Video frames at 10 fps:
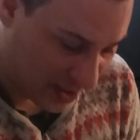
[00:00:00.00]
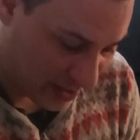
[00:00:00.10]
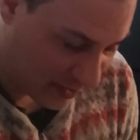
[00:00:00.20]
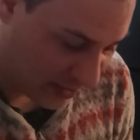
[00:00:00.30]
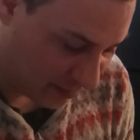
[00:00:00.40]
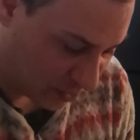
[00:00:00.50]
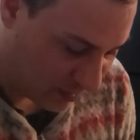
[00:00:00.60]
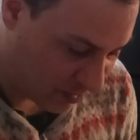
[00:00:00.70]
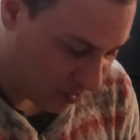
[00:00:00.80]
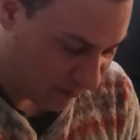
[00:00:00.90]
that most
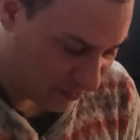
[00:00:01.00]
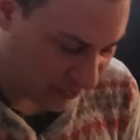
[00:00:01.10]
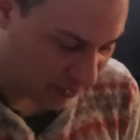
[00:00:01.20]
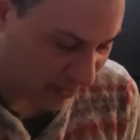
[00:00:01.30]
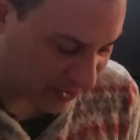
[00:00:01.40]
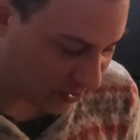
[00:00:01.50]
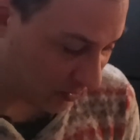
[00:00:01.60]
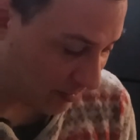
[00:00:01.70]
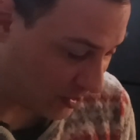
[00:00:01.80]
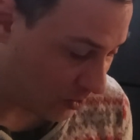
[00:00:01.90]
people go for with a pretzel.
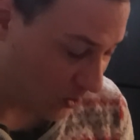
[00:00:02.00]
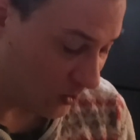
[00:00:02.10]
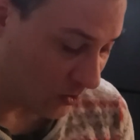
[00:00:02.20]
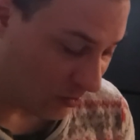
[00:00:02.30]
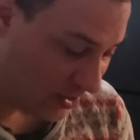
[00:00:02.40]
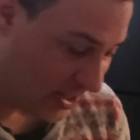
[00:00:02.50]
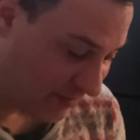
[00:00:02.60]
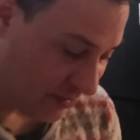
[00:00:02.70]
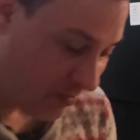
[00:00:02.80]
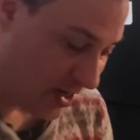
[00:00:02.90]
I mean, you could do that
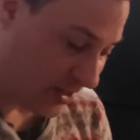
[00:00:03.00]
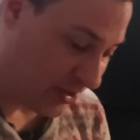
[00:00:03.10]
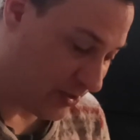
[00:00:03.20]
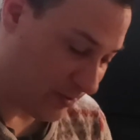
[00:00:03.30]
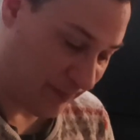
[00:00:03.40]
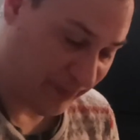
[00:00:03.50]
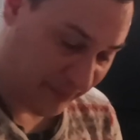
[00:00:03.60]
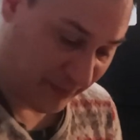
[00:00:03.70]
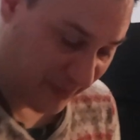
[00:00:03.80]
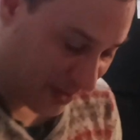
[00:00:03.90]
if you wanted to.
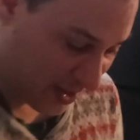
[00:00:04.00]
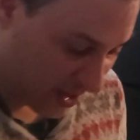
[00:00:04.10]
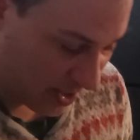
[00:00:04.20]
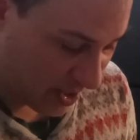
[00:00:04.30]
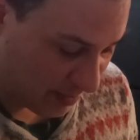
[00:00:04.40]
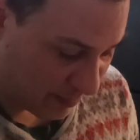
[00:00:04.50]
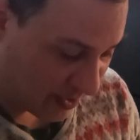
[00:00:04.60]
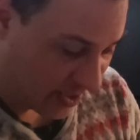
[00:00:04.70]
But